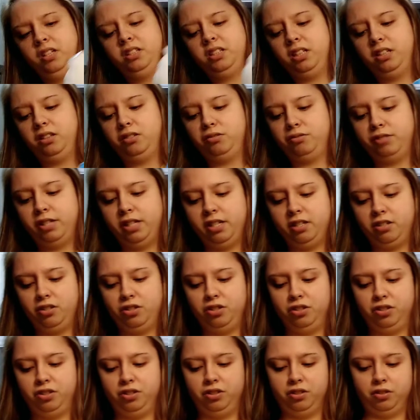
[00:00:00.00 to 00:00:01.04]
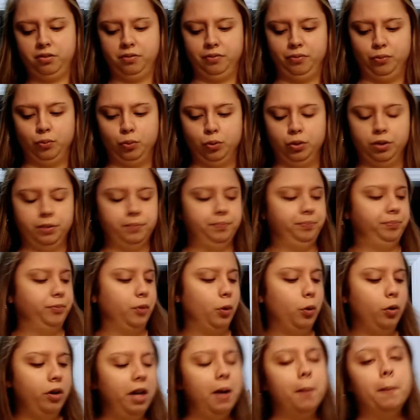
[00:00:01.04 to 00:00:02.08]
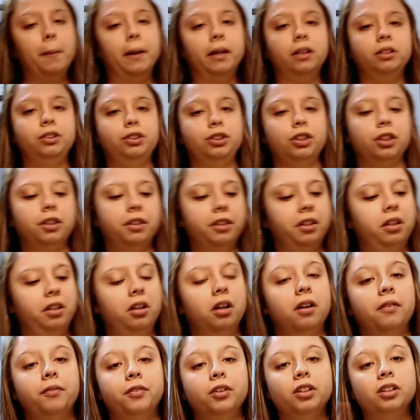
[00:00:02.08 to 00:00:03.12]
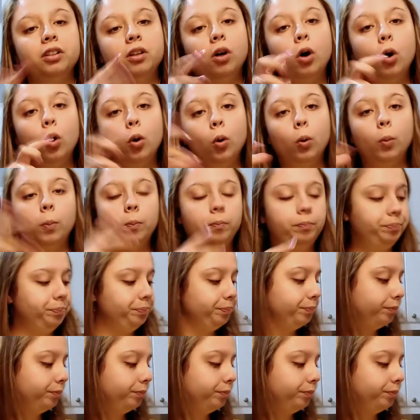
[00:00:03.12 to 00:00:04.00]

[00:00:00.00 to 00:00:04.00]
It's like 3 inches or 4. I wanted to make sure it covered the whole